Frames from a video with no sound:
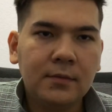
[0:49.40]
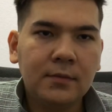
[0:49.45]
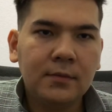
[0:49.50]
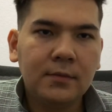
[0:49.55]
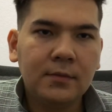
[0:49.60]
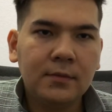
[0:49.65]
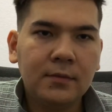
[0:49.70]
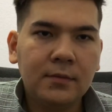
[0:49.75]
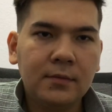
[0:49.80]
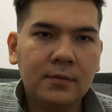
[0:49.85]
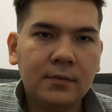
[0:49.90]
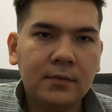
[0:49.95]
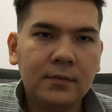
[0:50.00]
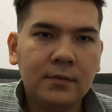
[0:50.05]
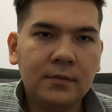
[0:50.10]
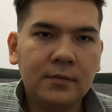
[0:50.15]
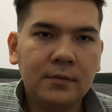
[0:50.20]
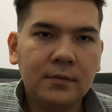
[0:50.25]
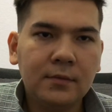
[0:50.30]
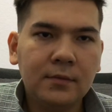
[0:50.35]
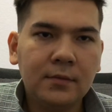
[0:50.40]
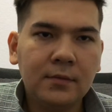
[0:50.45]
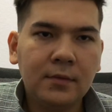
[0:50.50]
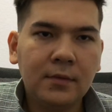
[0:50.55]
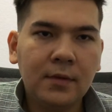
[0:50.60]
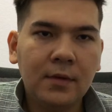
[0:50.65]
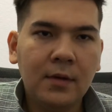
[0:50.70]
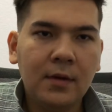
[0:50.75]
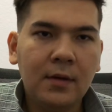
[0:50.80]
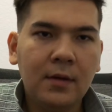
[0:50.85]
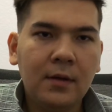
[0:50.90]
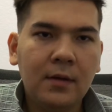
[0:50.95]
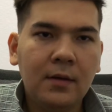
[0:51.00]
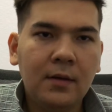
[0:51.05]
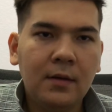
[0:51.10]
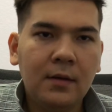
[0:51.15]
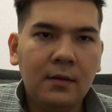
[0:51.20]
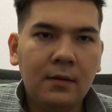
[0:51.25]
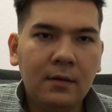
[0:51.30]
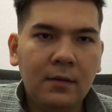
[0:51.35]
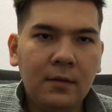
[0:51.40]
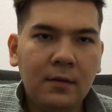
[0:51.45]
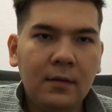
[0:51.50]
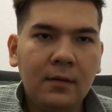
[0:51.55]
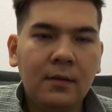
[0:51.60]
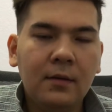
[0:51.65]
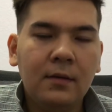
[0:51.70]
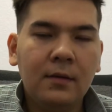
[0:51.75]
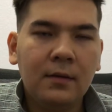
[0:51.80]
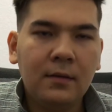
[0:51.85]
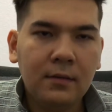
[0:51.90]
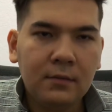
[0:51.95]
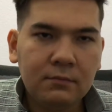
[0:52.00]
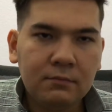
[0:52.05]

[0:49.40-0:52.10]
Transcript: [no speech]